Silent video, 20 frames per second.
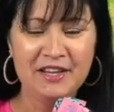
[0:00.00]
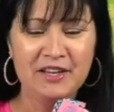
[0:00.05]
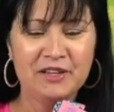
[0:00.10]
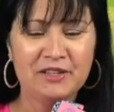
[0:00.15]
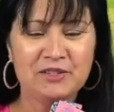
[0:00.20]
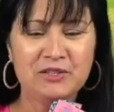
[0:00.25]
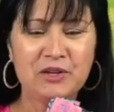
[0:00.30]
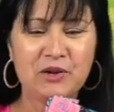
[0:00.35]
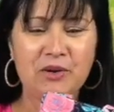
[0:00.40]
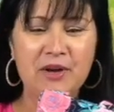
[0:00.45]

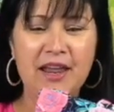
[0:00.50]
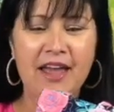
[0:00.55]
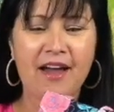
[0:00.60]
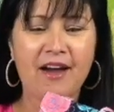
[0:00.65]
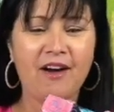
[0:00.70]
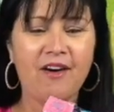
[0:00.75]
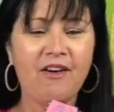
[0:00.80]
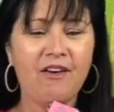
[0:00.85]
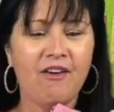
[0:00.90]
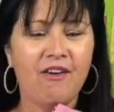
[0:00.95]
So
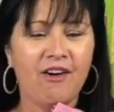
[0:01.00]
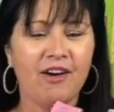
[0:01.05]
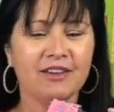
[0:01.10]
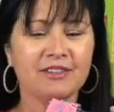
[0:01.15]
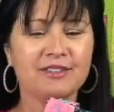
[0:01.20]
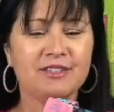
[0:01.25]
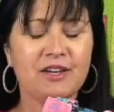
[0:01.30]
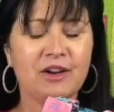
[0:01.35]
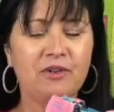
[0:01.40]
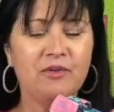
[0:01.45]
now
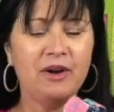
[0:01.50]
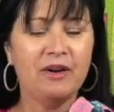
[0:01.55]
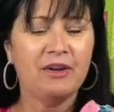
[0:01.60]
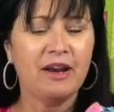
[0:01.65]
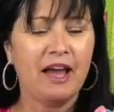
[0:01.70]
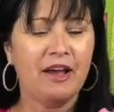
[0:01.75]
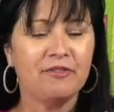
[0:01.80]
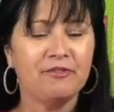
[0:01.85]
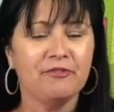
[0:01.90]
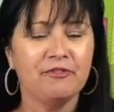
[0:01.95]
also, when
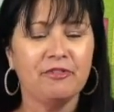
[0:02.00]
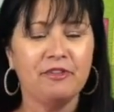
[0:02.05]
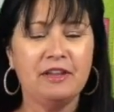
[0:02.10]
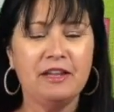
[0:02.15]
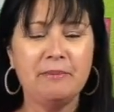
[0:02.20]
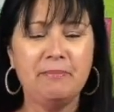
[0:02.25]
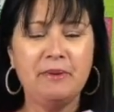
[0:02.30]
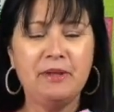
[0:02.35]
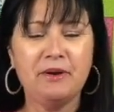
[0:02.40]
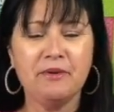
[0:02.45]
I
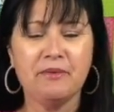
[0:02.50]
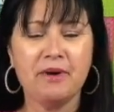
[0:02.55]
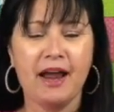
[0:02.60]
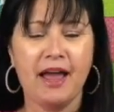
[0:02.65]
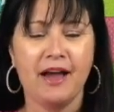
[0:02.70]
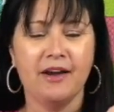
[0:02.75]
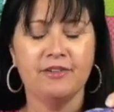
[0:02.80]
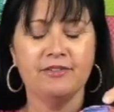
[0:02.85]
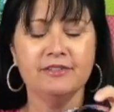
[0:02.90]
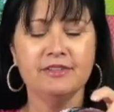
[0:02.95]
flip it
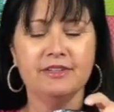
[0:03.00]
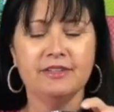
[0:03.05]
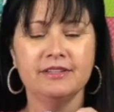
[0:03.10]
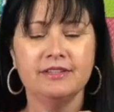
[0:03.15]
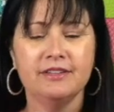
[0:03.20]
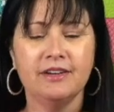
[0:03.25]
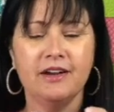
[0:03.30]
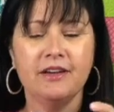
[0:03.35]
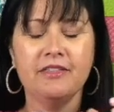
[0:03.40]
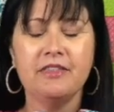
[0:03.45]
around
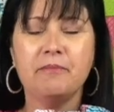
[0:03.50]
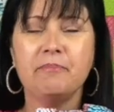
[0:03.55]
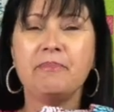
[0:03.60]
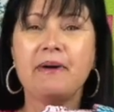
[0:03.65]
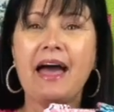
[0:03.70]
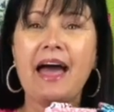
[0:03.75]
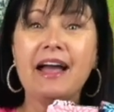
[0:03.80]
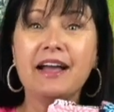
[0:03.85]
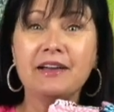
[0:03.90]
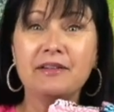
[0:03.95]
on the
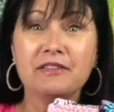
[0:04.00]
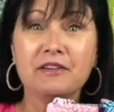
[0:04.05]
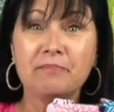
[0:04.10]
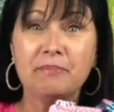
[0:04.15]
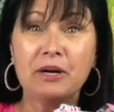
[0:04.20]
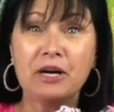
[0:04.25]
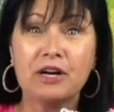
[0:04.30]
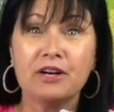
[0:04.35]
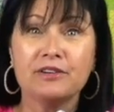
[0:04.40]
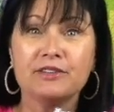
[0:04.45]
back of the
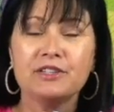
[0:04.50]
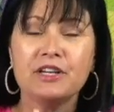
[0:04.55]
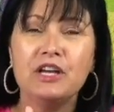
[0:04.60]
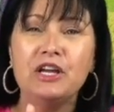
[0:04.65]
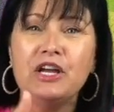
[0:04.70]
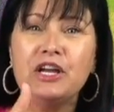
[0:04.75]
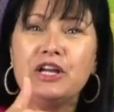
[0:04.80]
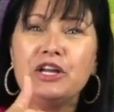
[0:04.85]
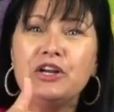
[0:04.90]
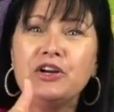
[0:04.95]
purse,
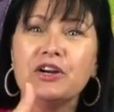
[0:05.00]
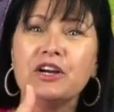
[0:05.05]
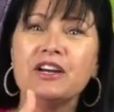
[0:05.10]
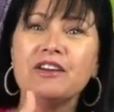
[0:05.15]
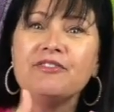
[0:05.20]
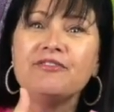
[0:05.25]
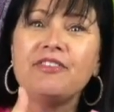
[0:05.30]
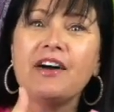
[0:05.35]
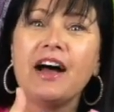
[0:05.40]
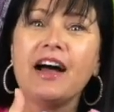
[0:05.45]
you're going to
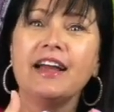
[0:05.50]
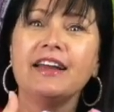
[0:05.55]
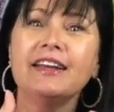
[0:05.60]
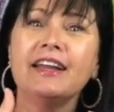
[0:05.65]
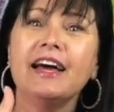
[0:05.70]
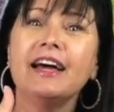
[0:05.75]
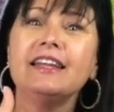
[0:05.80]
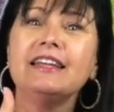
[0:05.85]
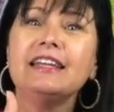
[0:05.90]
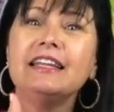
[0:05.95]
find
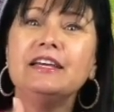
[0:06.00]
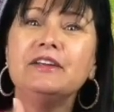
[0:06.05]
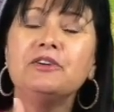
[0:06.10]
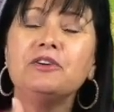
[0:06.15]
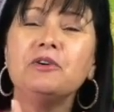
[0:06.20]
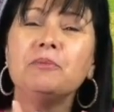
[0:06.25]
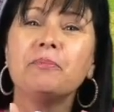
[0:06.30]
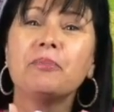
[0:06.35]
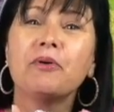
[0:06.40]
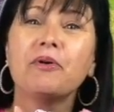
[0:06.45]
a
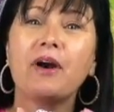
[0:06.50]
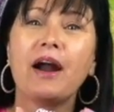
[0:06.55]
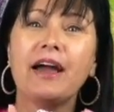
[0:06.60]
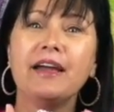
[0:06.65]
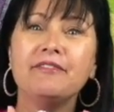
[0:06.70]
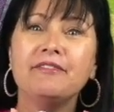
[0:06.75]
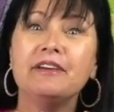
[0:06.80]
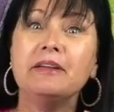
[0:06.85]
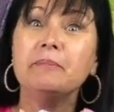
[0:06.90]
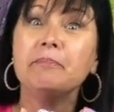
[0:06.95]
little
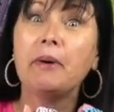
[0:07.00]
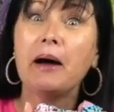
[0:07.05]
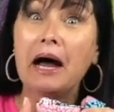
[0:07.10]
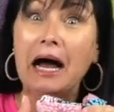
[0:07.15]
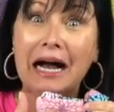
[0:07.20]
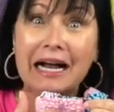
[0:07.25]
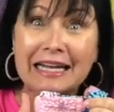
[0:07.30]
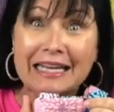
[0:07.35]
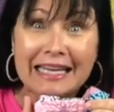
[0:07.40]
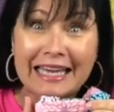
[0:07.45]
private
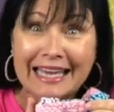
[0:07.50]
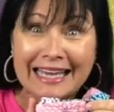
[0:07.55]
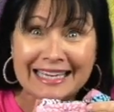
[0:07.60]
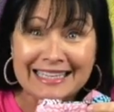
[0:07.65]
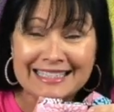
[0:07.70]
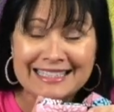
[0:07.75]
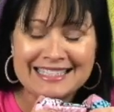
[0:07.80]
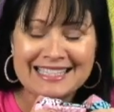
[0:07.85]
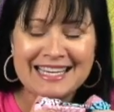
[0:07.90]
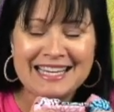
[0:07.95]

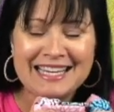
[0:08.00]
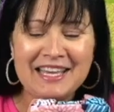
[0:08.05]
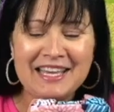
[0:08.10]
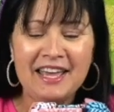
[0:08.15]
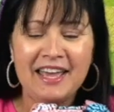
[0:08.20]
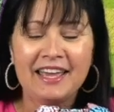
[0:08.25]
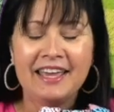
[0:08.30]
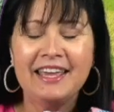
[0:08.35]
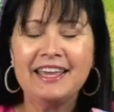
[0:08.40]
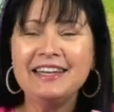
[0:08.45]
pocket.
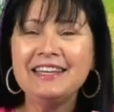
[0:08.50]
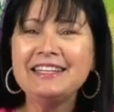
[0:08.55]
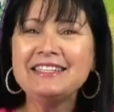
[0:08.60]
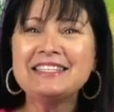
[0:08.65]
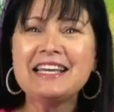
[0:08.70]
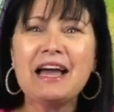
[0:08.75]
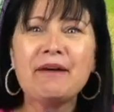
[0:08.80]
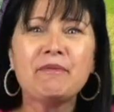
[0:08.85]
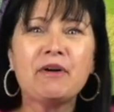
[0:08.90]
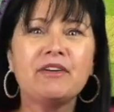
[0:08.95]

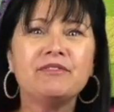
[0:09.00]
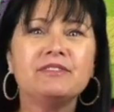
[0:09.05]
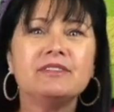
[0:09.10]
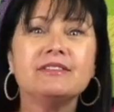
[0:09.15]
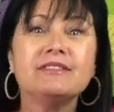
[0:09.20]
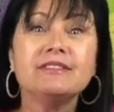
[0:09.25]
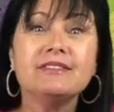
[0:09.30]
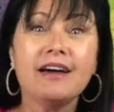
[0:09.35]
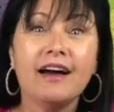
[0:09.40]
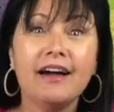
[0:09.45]
Anytime I've
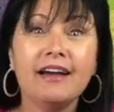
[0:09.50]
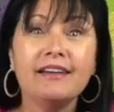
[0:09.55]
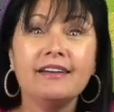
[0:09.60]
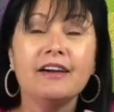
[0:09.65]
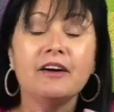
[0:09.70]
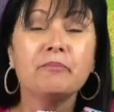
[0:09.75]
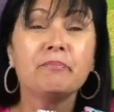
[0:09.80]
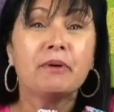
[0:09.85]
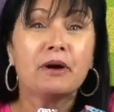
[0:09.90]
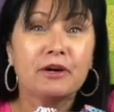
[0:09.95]
designed a
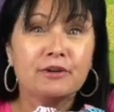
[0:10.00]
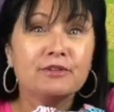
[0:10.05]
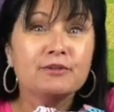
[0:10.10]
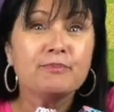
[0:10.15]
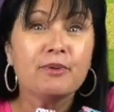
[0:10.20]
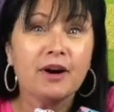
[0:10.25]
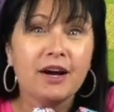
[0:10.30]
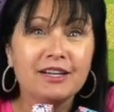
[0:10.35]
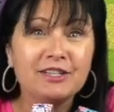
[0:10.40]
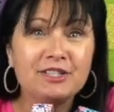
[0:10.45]
purse
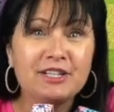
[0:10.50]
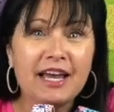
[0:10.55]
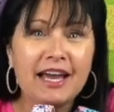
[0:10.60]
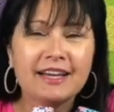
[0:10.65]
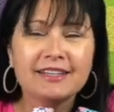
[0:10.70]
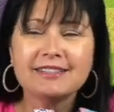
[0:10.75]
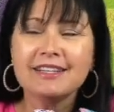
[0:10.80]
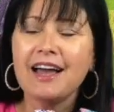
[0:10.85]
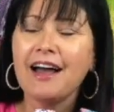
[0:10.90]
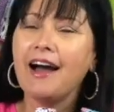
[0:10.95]

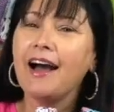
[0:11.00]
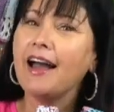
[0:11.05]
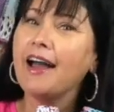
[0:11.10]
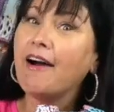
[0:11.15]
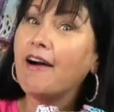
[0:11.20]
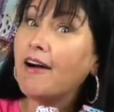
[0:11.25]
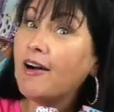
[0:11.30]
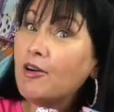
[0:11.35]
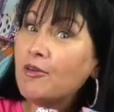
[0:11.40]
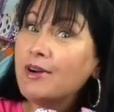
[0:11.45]
project, I
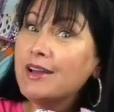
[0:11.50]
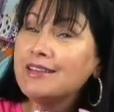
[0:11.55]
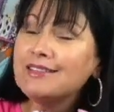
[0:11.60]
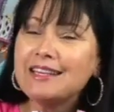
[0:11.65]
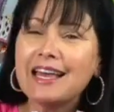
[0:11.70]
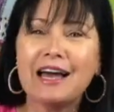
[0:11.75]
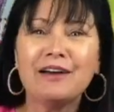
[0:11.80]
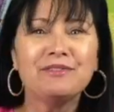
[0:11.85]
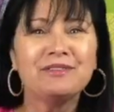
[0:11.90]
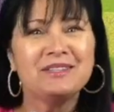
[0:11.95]
always
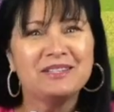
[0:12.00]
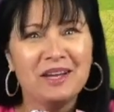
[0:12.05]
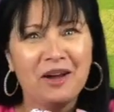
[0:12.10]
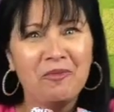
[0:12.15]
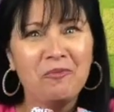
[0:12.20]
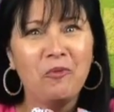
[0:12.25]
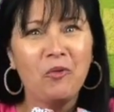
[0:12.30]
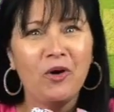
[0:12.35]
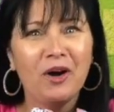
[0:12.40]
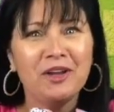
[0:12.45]
have
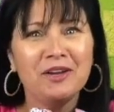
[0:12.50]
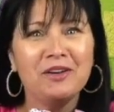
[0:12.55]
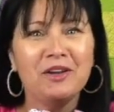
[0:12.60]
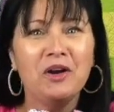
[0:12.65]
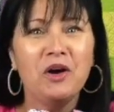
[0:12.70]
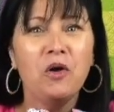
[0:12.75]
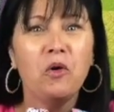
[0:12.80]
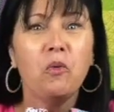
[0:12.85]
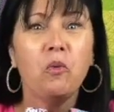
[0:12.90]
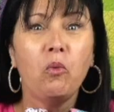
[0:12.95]
someone
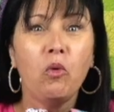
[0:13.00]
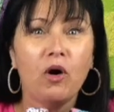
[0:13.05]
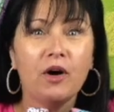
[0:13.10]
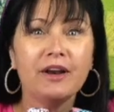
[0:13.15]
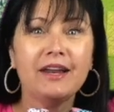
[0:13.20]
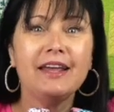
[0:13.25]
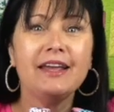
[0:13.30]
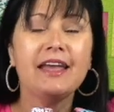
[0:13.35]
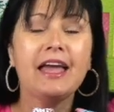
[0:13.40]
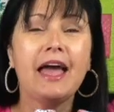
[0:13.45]

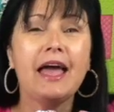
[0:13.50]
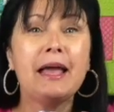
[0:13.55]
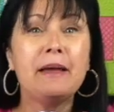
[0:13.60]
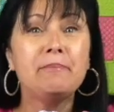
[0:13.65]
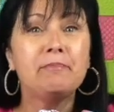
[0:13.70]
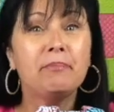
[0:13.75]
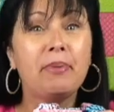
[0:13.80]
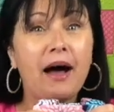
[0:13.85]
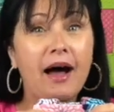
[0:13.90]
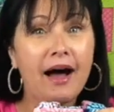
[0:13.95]
wanting a
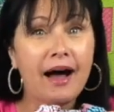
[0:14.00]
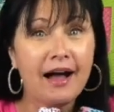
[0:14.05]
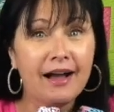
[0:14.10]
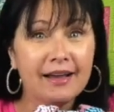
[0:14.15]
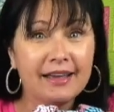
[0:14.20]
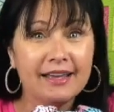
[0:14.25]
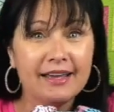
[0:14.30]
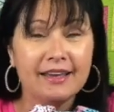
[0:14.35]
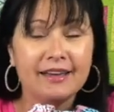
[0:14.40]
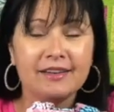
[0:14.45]

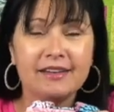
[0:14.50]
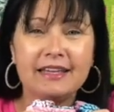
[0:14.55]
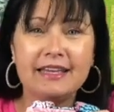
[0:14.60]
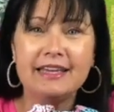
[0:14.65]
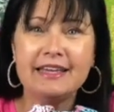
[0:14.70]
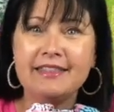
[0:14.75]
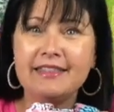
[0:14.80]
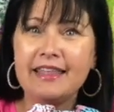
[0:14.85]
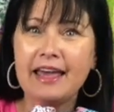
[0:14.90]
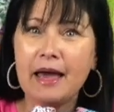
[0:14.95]
pocket
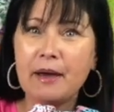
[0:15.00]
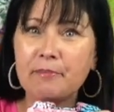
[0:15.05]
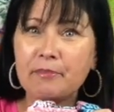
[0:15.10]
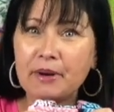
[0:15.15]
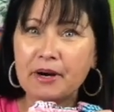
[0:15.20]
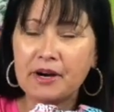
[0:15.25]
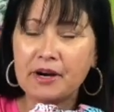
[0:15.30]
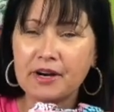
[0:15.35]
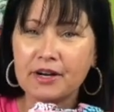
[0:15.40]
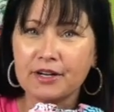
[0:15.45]
in that
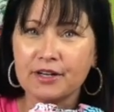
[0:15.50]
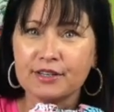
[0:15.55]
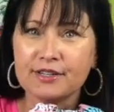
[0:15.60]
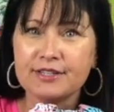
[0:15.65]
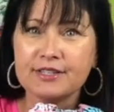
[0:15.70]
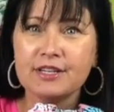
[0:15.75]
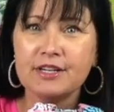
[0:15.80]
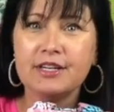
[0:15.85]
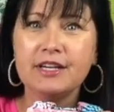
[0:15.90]
purse.